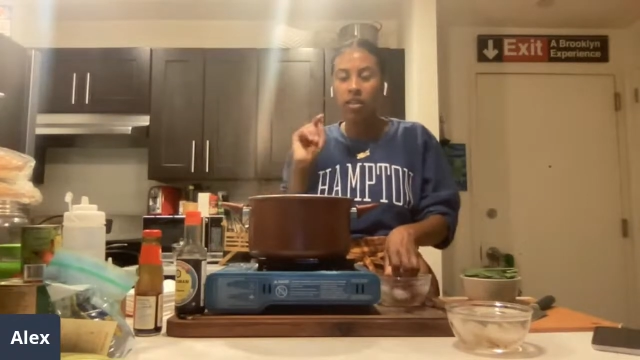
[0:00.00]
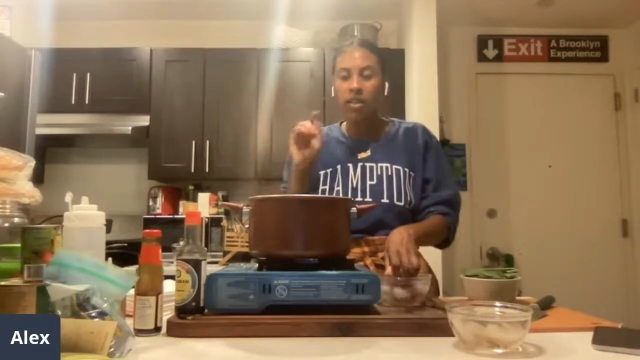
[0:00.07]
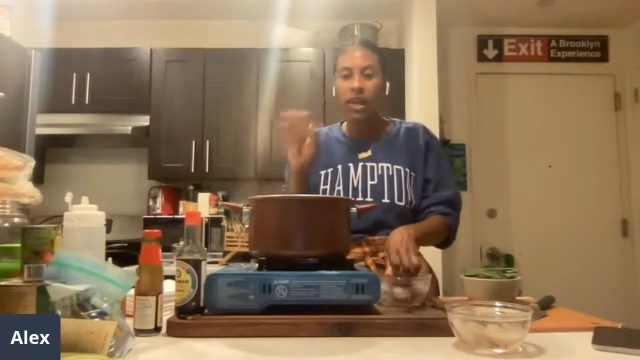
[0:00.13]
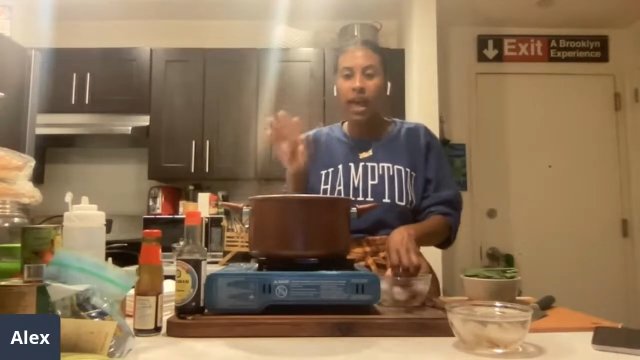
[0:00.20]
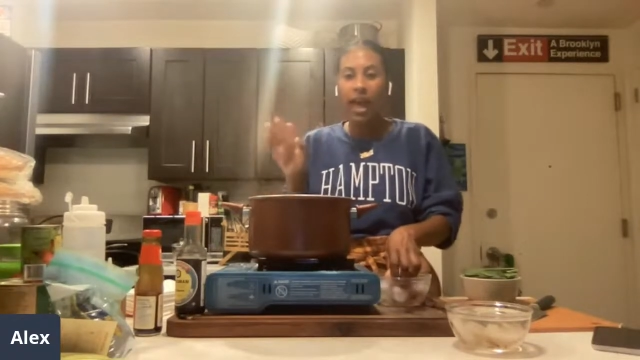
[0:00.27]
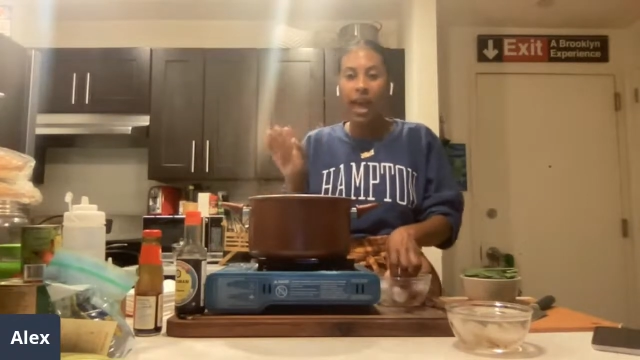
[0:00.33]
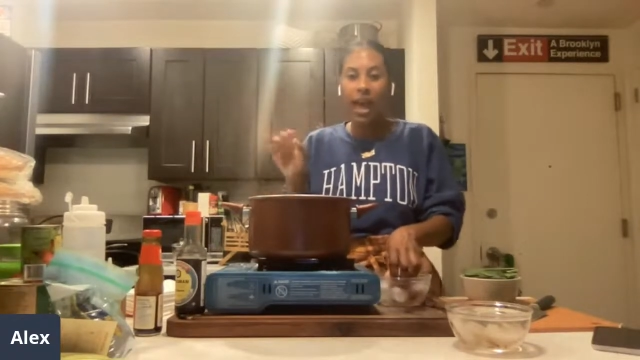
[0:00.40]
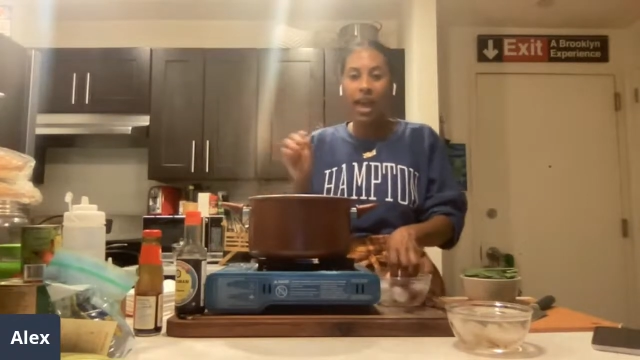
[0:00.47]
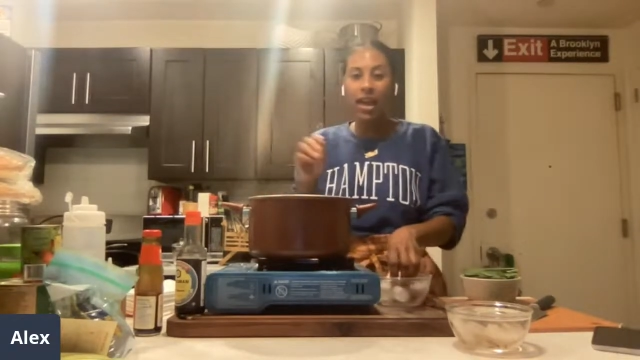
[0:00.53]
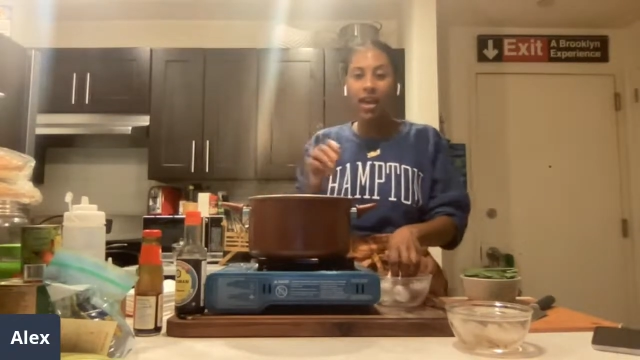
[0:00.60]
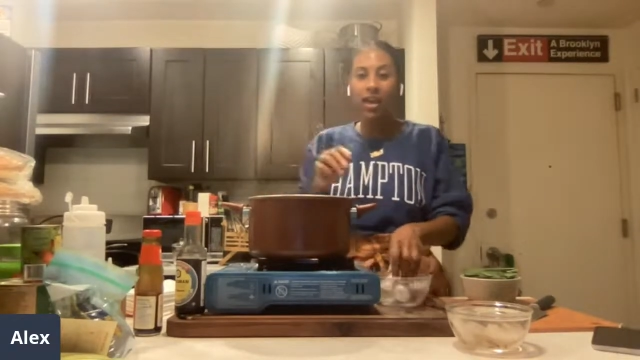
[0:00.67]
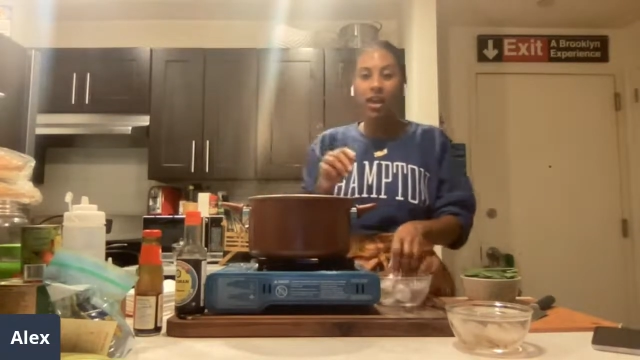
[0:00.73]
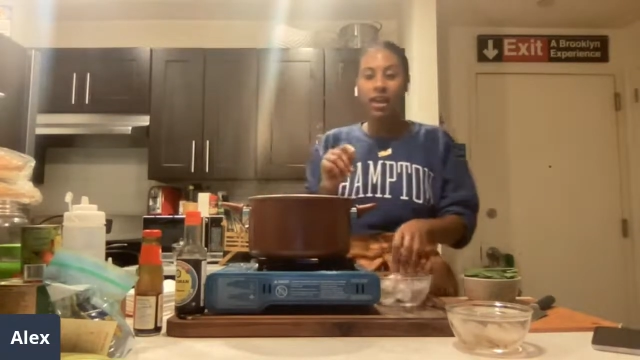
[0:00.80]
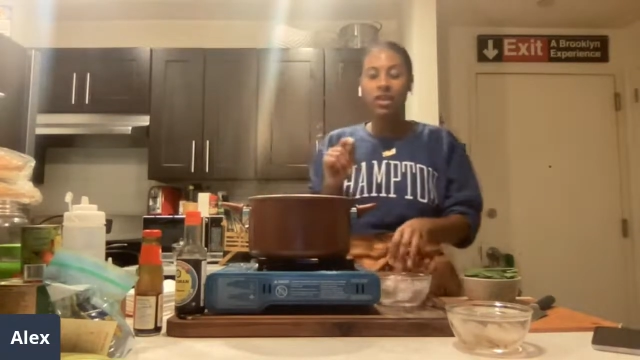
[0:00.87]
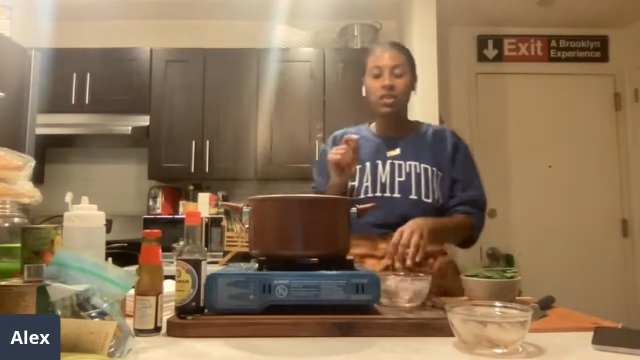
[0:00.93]
the
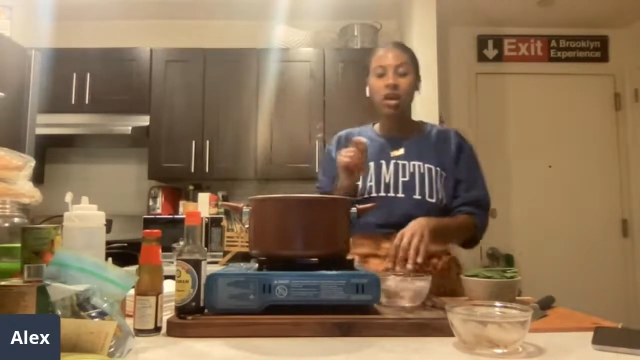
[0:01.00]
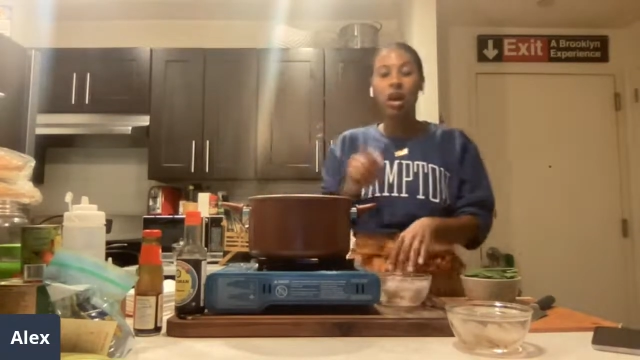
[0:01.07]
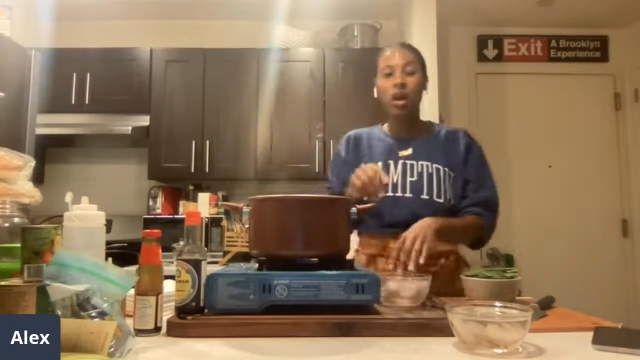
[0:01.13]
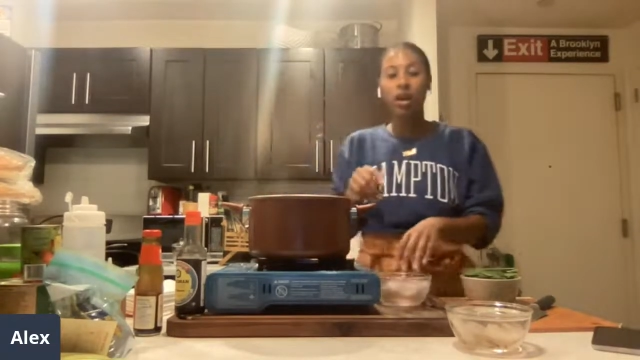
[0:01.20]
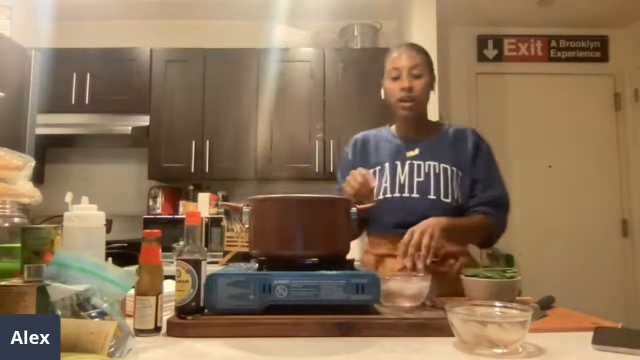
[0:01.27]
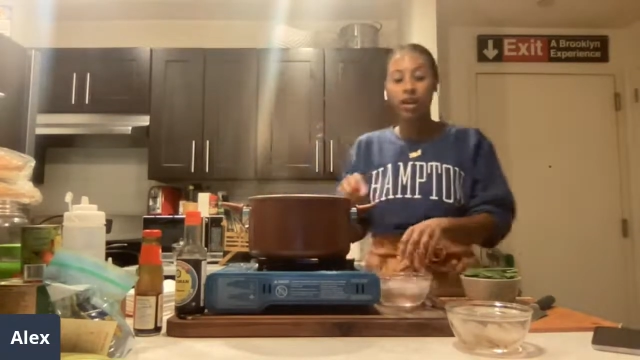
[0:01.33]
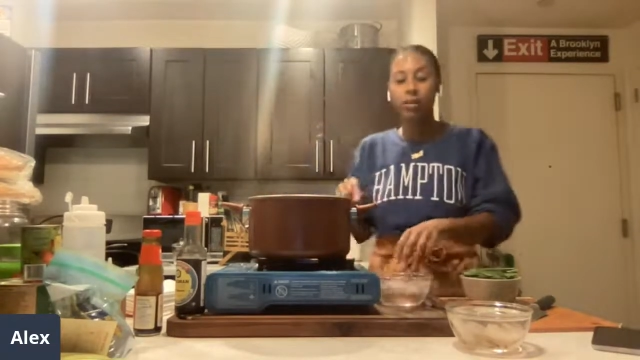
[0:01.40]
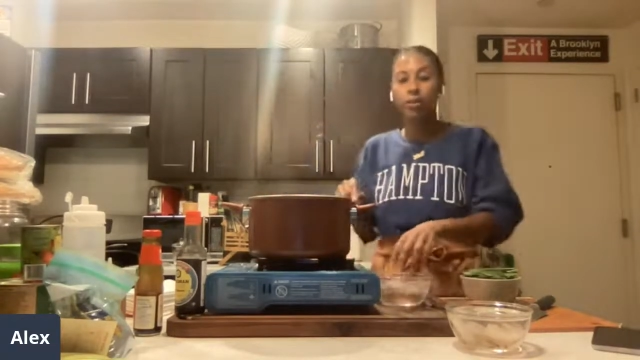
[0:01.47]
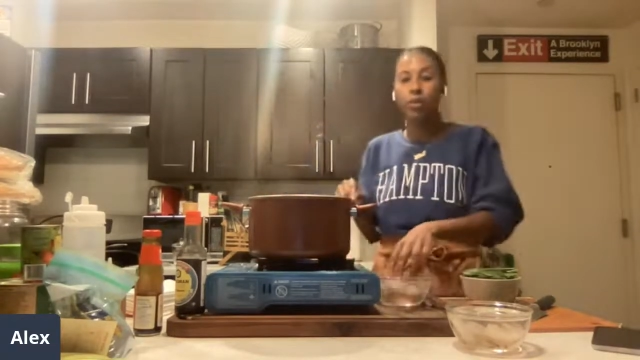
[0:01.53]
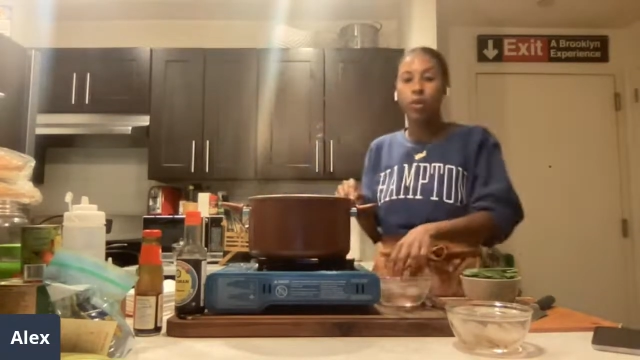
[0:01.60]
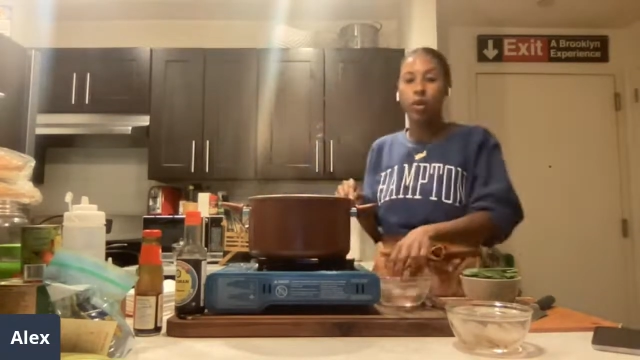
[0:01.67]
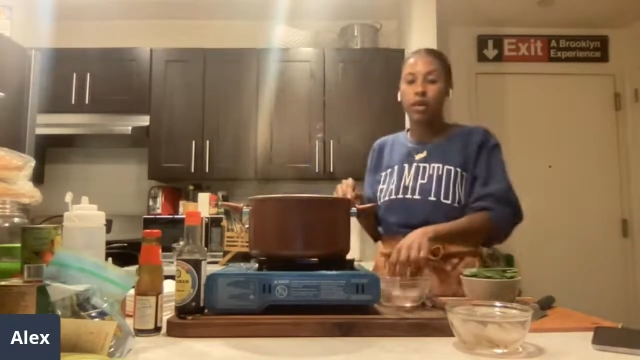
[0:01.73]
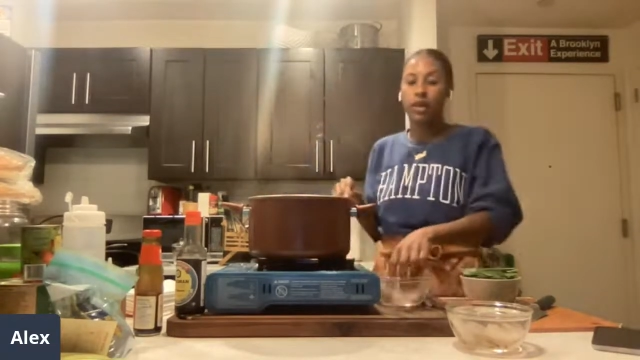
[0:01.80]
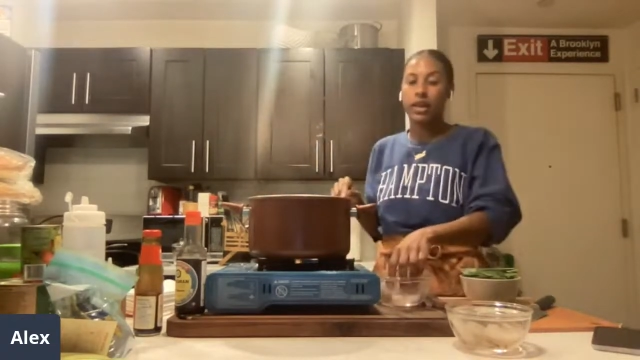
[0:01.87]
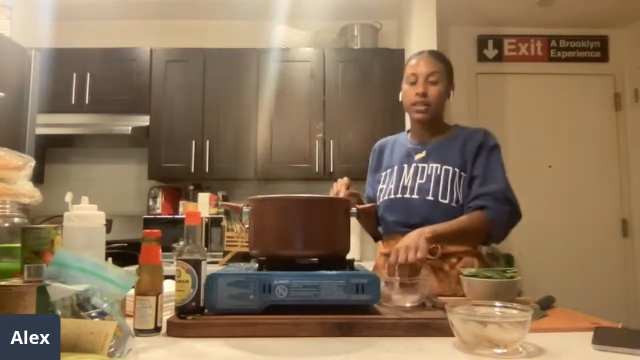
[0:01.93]
egg is already
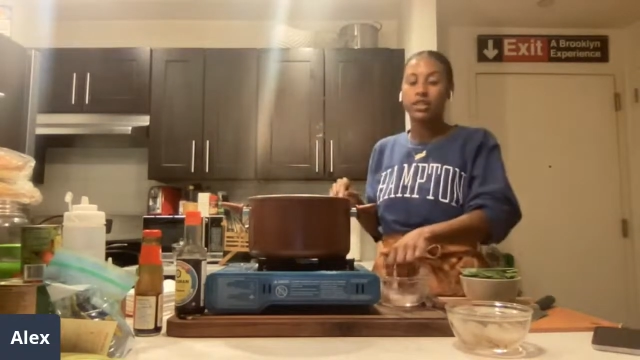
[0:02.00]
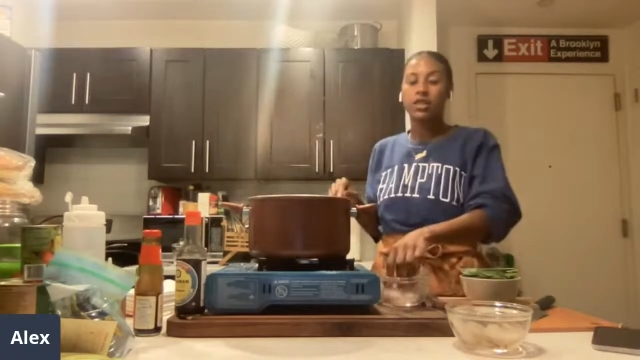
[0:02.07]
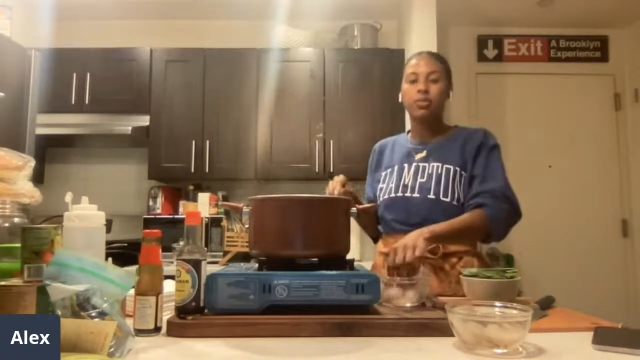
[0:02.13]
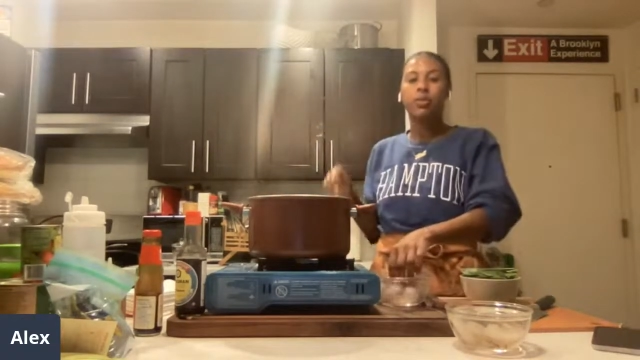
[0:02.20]
boiling.